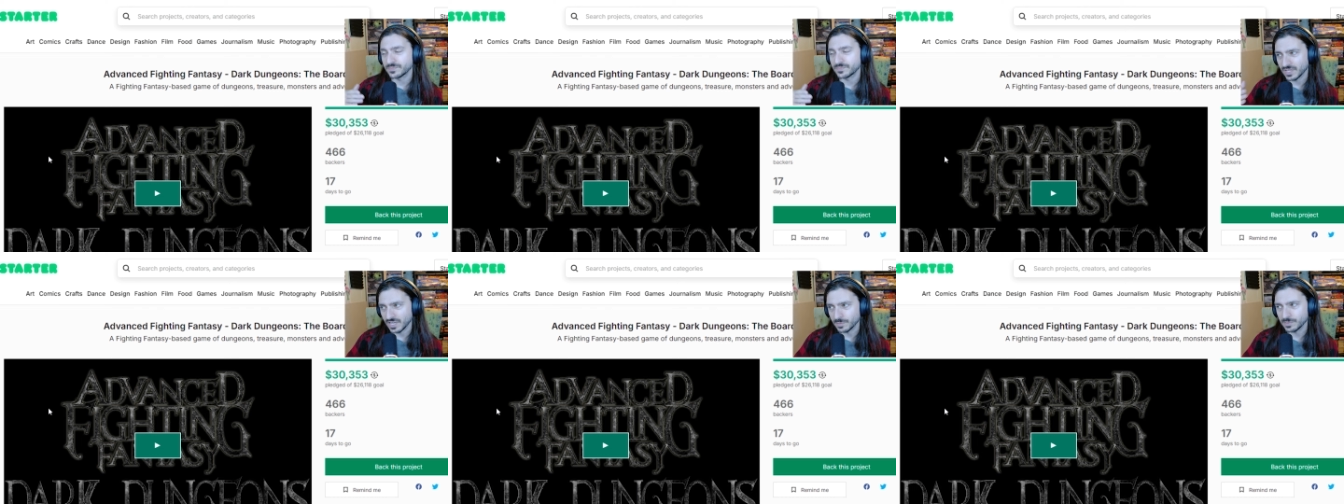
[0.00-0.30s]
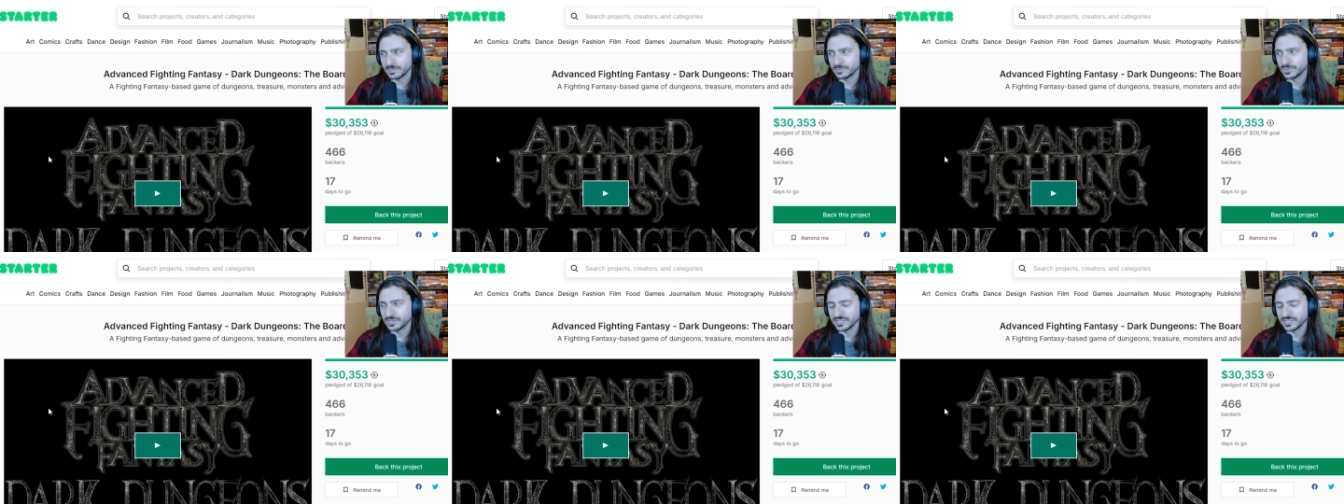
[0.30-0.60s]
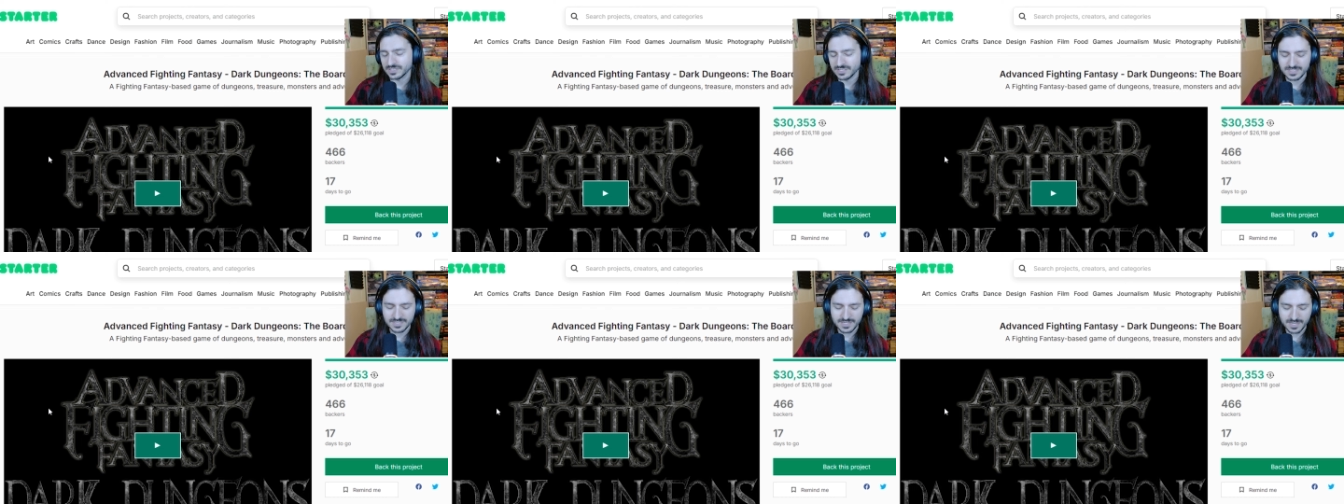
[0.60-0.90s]
I'll be putting
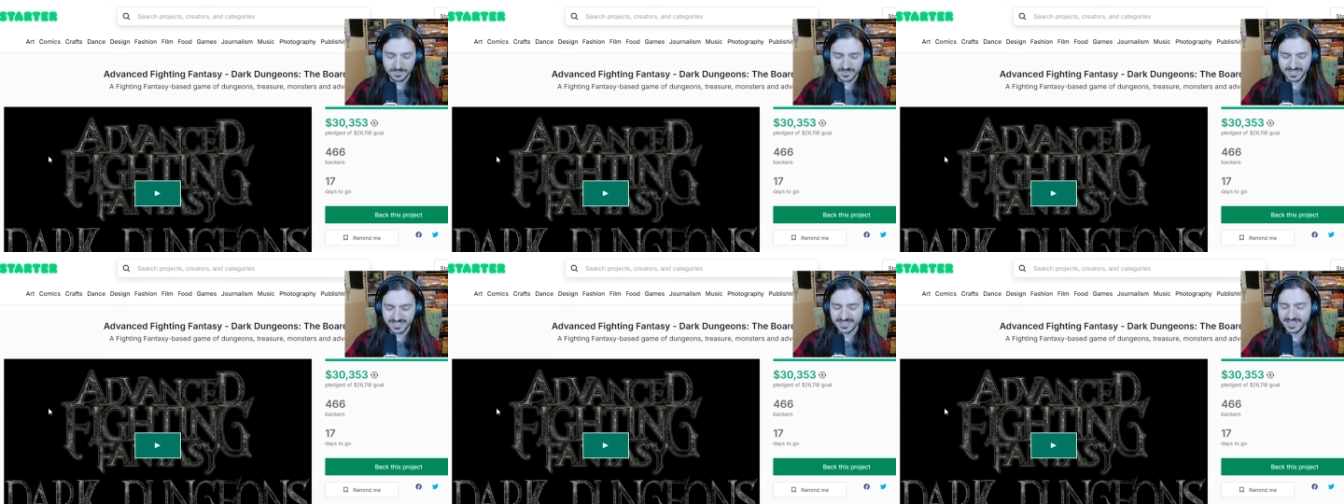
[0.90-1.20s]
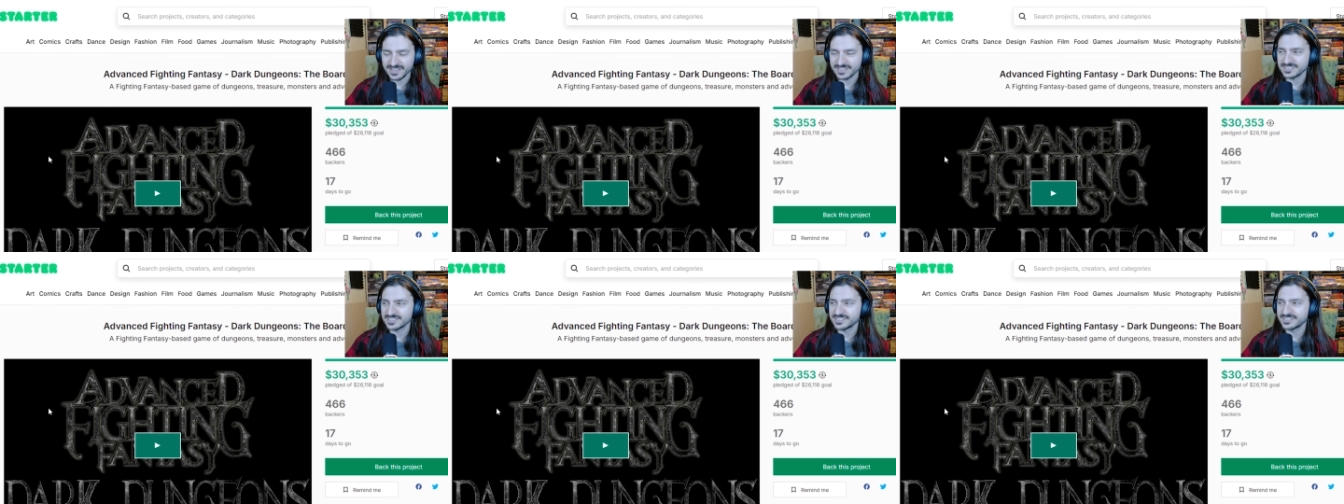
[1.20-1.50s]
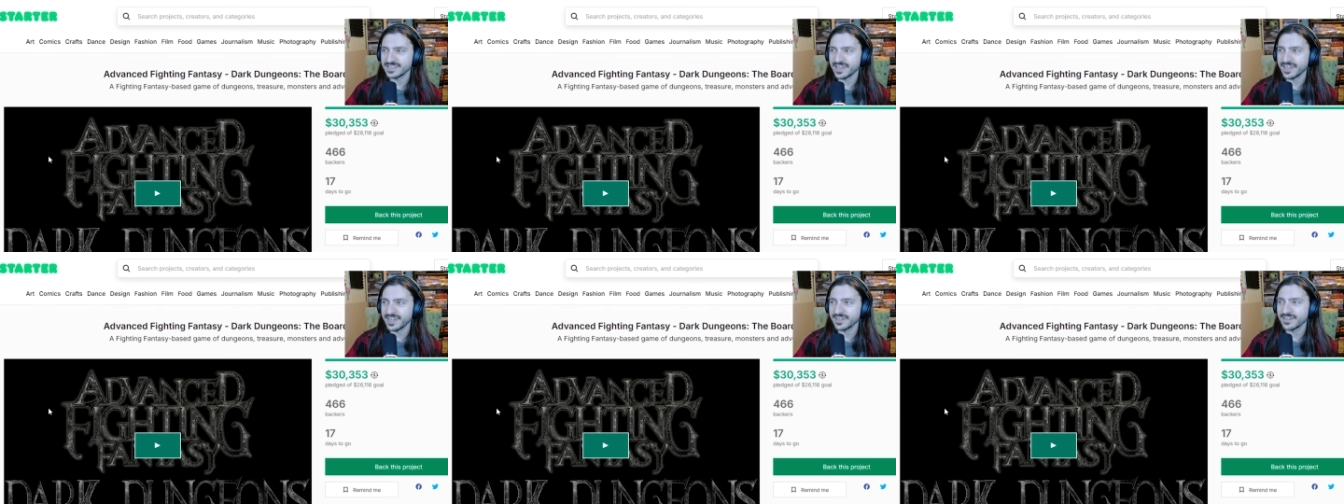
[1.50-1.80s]
this up the next
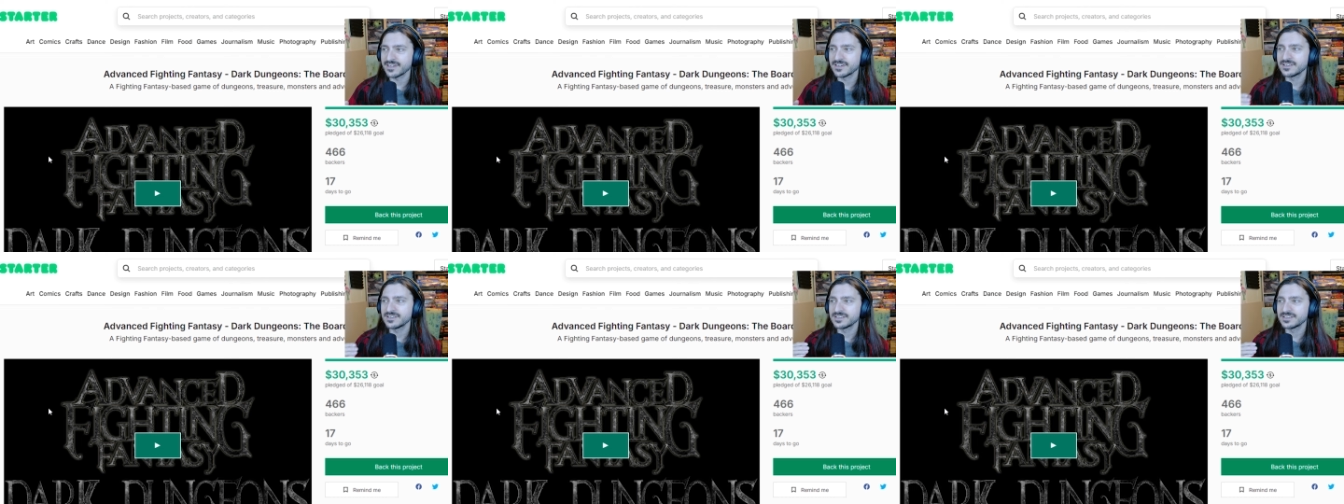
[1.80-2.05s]
day,